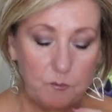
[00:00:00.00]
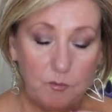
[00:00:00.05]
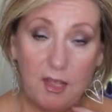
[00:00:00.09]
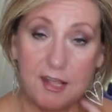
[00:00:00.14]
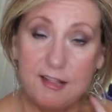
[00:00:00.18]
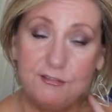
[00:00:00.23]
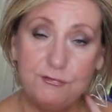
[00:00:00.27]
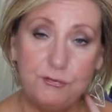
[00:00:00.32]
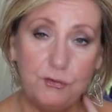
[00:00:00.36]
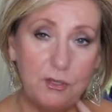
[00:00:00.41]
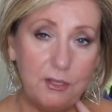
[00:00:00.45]

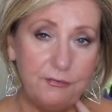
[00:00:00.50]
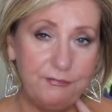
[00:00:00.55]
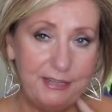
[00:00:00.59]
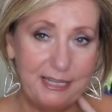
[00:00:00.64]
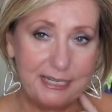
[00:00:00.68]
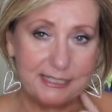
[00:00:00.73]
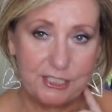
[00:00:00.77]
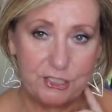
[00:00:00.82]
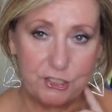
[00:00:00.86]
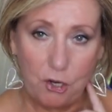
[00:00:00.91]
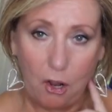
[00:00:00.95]
It's full of
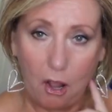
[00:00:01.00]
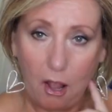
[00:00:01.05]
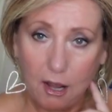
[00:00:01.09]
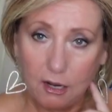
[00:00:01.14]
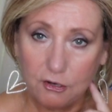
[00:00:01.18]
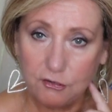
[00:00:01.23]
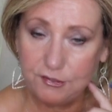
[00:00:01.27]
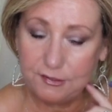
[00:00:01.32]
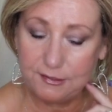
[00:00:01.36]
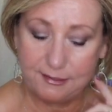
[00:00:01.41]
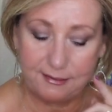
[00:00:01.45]

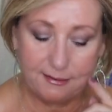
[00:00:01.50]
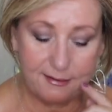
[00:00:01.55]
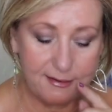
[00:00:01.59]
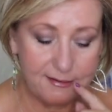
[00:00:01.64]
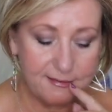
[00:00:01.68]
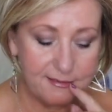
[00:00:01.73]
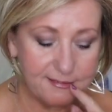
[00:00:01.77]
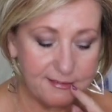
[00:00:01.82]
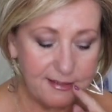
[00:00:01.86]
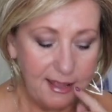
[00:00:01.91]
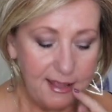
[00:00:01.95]

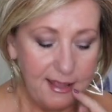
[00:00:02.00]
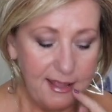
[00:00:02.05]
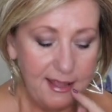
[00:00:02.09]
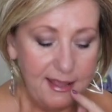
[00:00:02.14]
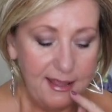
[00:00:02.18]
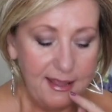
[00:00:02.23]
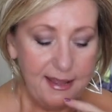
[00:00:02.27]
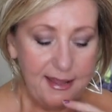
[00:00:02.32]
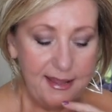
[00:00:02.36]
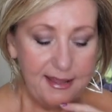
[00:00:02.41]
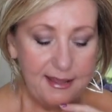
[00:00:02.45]
antioxidants.
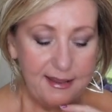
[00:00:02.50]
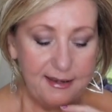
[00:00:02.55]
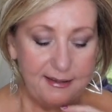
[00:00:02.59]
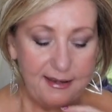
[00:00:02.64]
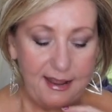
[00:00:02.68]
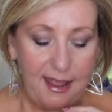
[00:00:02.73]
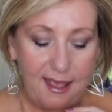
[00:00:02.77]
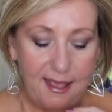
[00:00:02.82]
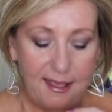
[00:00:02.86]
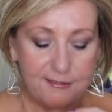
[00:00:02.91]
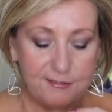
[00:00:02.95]
It
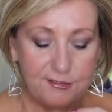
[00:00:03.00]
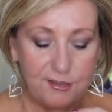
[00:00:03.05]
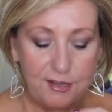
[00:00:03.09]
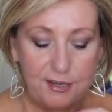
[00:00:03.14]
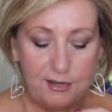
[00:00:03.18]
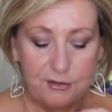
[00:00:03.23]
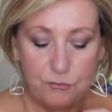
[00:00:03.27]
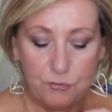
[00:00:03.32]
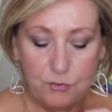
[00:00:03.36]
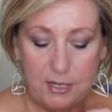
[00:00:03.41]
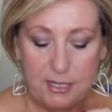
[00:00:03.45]
has
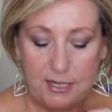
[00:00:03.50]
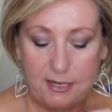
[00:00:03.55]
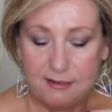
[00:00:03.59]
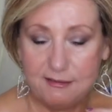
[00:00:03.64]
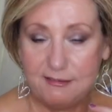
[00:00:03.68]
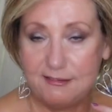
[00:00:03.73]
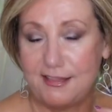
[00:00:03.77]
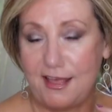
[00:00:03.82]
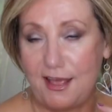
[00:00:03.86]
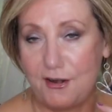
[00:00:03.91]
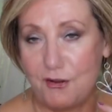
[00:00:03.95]

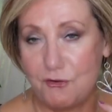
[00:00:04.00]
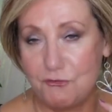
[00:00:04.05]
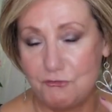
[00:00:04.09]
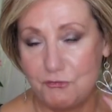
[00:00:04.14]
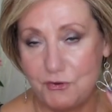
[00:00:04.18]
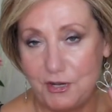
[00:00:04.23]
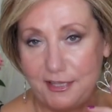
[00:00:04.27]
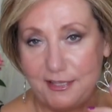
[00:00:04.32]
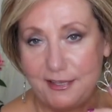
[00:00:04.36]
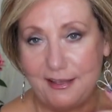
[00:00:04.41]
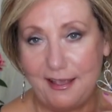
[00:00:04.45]
ingredients that are
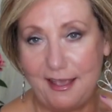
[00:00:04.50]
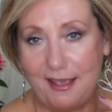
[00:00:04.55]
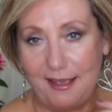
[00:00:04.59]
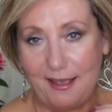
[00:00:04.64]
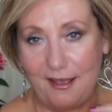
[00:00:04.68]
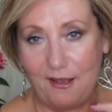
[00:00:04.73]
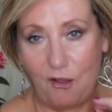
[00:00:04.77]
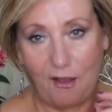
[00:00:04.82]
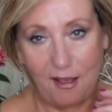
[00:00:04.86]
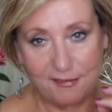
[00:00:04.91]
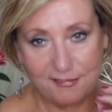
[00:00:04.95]
really
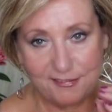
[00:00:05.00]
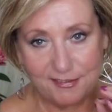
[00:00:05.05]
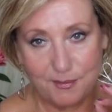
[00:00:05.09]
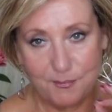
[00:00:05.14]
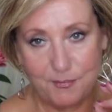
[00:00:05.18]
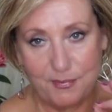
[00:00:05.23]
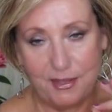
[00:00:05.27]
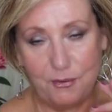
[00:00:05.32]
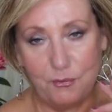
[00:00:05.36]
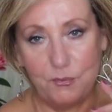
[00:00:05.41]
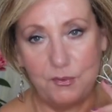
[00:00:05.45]

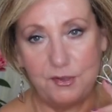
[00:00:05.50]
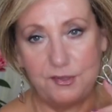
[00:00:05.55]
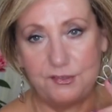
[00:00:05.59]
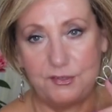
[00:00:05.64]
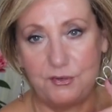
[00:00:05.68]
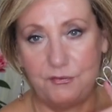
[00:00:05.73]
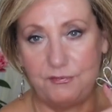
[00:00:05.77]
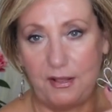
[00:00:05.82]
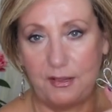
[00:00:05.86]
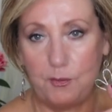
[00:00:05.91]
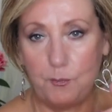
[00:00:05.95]
awesome. It was
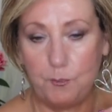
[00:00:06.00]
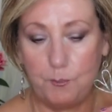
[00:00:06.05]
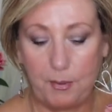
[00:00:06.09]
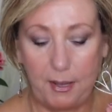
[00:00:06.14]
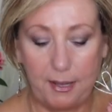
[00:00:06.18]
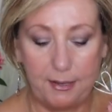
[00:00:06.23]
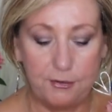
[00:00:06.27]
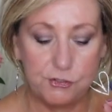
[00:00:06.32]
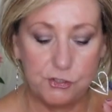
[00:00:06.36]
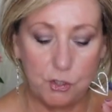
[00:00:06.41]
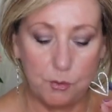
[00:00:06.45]
developed
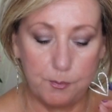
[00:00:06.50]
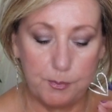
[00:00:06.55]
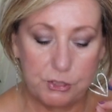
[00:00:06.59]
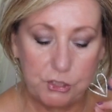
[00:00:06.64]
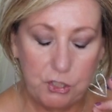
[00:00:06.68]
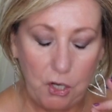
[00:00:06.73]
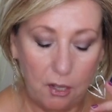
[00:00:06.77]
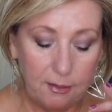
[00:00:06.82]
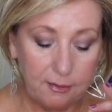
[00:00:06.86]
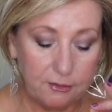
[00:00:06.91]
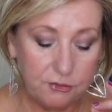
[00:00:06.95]
by a
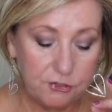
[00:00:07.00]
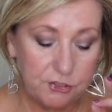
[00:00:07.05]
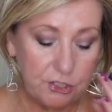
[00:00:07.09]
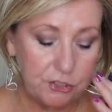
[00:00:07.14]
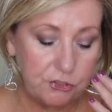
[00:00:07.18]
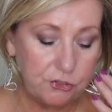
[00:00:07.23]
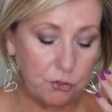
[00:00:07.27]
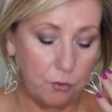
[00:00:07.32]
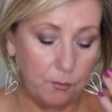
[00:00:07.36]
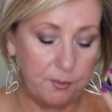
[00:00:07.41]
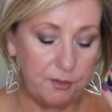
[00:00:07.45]

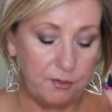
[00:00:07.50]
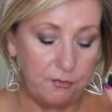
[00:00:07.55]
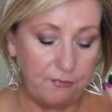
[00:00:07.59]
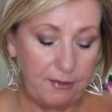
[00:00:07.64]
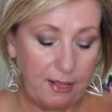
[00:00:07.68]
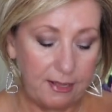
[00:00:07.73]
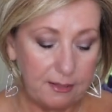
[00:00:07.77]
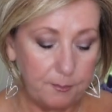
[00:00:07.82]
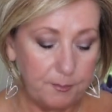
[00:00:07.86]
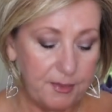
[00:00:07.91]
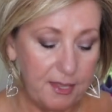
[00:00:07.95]
dermatologist, derm
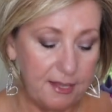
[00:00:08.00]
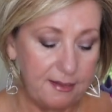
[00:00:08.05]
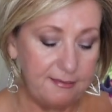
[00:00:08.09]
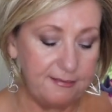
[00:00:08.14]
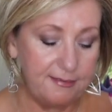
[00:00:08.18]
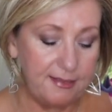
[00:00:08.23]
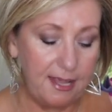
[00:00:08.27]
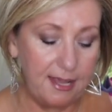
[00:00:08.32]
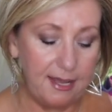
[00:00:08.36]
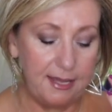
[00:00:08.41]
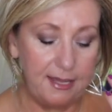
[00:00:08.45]
developed they
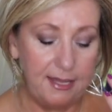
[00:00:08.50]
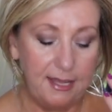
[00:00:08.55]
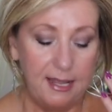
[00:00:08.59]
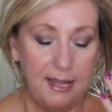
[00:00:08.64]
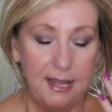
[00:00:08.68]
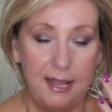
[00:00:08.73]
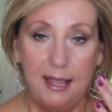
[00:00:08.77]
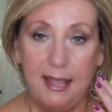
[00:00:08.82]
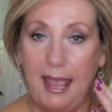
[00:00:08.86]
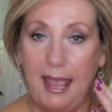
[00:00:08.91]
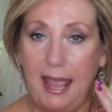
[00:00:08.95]
say,
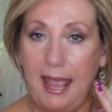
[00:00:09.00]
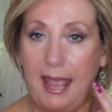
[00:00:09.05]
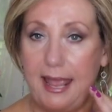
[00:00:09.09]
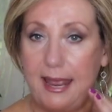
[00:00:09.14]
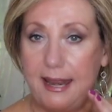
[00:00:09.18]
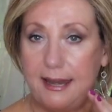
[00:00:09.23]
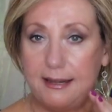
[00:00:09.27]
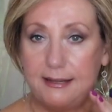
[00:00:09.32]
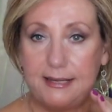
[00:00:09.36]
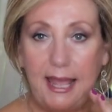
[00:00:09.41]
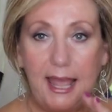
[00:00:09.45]

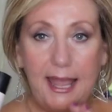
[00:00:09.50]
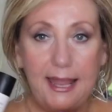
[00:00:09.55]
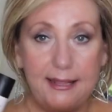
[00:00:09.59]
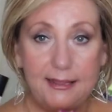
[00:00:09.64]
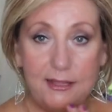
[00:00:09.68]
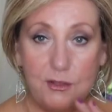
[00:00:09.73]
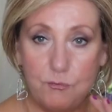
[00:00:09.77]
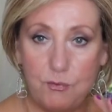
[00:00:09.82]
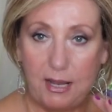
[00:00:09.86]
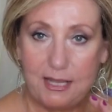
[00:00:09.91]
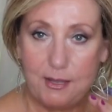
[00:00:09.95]
and
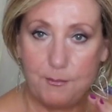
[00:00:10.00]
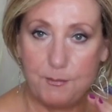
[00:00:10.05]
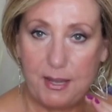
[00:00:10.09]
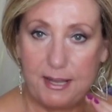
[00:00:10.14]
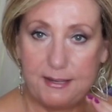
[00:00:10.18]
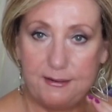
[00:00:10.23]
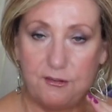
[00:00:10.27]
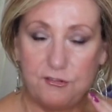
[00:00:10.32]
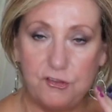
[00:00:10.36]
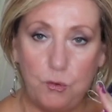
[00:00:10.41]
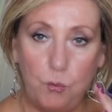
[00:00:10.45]
highly
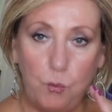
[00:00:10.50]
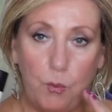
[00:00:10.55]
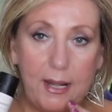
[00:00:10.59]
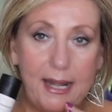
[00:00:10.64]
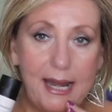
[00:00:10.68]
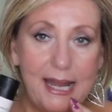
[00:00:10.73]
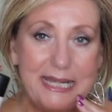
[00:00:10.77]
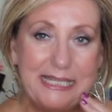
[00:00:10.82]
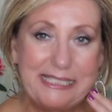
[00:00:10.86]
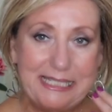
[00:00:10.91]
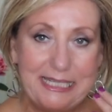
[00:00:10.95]
recommended. So what
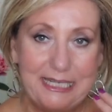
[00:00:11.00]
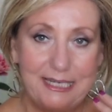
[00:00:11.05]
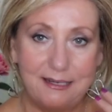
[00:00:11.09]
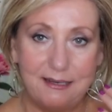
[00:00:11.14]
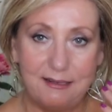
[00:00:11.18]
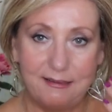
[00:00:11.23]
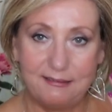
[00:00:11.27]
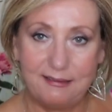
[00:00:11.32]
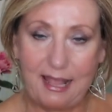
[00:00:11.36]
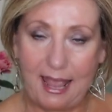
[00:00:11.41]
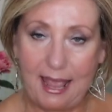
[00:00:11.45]
I did
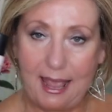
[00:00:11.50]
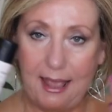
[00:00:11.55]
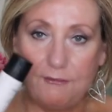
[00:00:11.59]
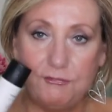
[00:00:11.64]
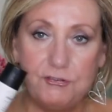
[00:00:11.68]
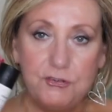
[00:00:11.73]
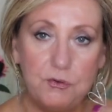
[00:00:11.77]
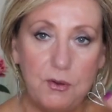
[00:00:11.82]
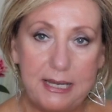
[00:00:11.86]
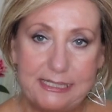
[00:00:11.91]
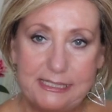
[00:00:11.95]
is
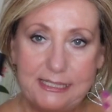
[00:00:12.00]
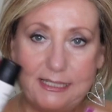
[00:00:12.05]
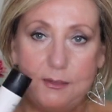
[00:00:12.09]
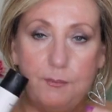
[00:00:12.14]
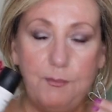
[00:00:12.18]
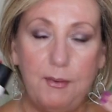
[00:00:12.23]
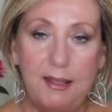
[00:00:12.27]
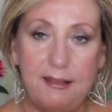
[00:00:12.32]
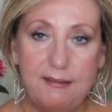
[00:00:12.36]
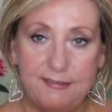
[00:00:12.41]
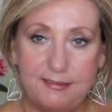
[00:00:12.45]
after I
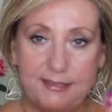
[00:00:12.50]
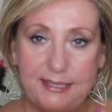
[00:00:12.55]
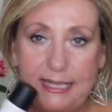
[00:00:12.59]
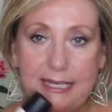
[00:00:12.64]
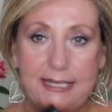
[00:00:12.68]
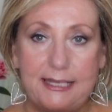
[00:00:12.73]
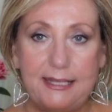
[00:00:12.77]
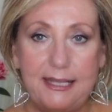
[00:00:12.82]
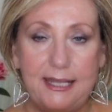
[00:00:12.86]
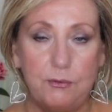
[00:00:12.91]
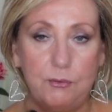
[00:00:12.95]
did my
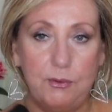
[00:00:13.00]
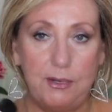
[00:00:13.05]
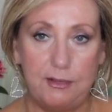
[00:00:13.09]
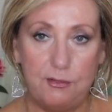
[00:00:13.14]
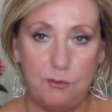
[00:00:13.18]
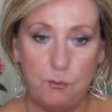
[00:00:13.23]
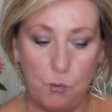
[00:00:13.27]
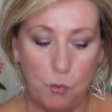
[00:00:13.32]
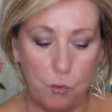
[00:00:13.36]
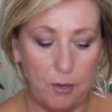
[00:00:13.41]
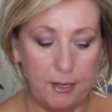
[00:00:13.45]
skincare in
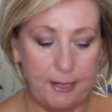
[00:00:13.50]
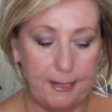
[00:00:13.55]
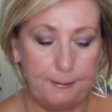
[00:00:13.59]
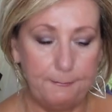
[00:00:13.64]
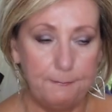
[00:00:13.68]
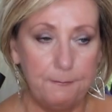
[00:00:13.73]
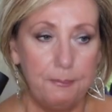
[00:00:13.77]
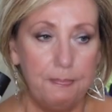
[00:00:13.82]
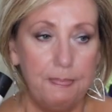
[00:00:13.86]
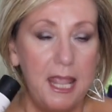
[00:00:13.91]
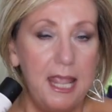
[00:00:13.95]
the
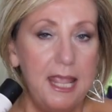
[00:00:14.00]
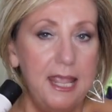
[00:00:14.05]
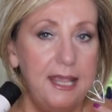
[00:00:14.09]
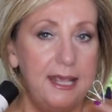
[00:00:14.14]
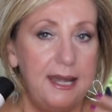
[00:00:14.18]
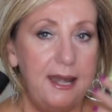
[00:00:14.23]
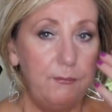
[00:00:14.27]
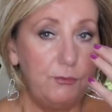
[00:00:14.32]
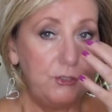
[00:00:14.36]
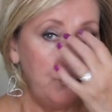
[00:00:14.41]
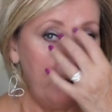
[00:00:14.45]
morning,
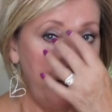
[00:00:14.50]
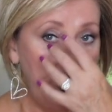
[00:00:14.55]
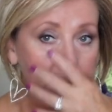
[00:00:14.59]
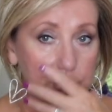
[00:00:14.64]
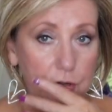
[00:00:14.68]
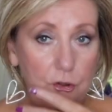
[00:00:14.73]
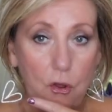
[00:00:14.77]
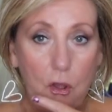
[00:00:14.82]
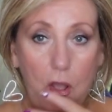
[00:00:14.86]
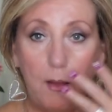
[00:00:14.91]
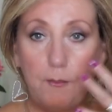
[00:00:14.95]
and I would do my
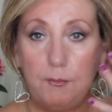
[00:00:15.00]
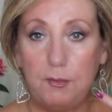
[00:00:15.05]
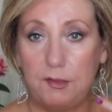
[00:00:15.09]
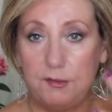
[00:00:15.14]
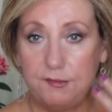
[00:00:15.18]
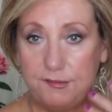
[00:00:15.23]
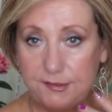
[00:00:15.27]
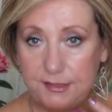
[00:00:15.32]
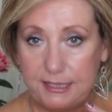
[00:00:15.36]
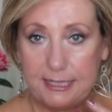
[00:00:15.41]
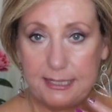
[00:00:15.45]

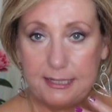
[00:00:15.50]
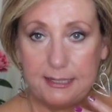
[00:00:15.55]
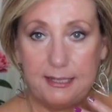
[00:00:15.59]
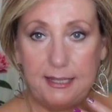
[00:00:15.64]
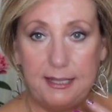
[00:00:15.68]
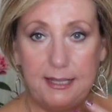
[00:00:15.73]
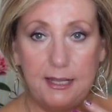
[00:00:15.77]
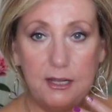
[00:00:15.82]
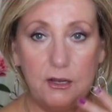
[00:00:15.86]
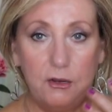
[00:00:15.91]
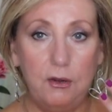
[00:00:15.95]
normal
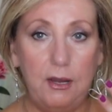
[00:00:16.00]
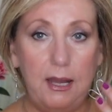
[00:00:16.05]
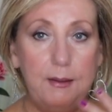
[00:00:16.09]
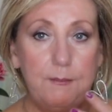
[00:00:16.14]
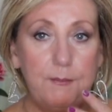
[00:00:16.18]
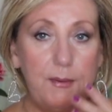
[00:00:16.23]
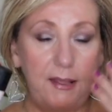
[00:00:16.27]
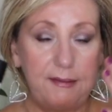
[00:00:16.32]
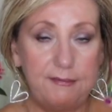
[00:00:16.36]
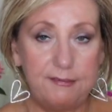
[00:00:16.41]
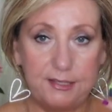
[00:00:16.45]
skincare
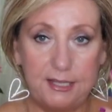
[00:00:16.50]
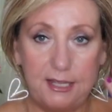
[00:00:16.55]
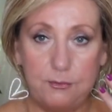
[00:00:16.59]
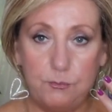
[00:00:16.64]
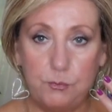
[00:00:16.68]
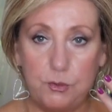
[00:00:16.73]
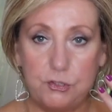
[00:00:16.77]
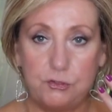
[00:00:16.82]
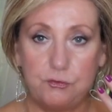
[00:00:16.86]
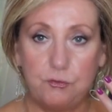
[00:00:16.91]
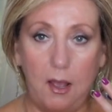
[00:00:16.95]
and my
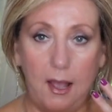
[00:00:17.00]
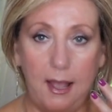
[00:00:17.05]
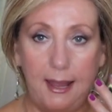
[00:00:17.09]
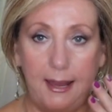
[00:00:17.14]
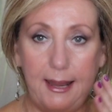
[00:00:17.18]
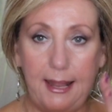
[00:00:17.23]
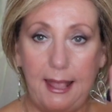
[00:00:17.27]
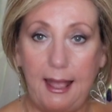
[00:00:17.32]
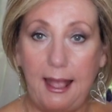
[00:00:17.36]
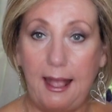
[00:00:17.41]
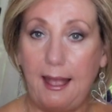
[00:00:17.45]
skin would
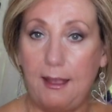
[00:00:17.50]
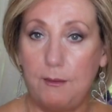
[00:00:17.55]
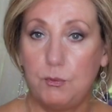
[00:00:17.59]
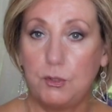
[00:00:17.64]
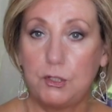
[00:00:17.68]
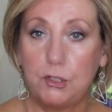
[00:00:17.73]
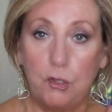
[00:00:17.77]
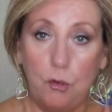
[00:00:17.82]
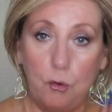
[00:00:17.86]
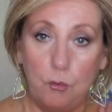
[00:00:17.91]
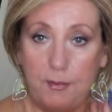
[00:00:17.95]
dry, I
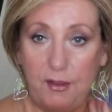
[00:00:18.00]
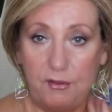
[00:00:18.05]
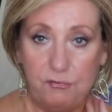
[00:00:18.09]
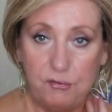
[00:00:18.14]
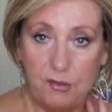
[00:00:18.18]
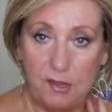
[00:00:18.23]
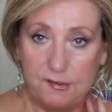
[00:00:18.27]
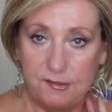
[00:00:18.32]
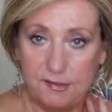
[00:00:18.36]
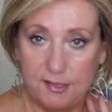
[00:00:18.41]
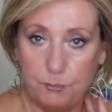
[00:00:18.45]
would load my
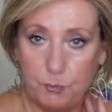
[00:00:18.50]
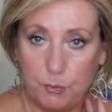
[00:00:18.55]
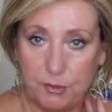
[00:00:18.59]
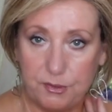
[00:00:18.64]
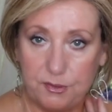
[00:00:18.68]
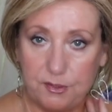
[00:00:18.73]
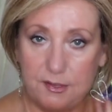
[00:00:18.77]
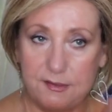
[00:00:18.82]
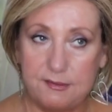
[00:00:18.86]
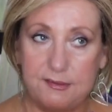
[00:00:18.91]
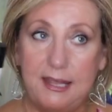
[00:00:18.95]
face up
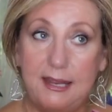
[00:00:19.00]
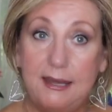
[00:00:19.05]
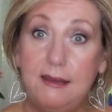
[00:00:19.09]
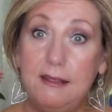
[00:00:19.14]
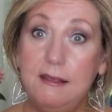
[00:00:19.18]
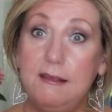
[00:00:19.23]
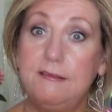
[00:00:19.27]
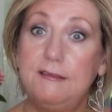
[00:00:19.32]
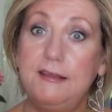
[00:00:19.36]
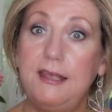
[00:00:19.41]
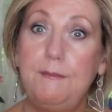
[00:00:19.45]
with this.
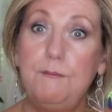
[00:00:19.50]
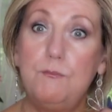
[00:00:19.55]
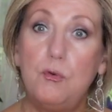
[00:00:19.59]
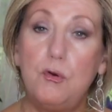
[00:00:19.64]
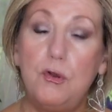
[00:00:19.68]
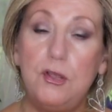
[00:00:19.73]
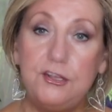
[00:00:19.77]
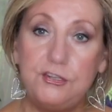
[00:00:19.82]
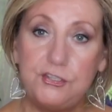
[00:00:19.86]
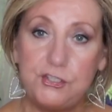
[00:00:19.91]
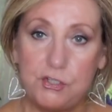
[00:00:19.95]
It is a
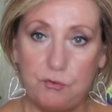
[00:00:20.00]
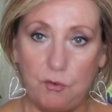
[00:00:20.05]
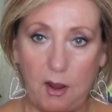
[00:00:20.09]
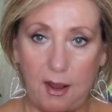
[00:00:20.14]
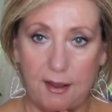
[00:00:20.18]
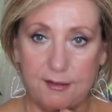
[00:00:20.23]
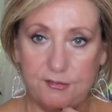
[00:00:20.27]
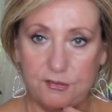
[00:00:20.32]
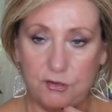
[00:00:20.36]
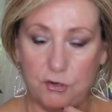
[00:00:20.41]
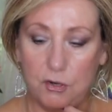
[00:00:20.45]

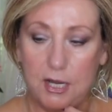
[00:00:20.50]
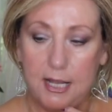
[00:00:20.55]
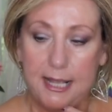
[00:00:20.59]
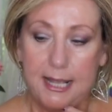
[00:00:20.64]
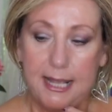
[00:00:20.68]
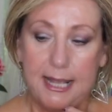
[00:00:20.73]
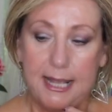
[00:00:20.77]
moisturizer.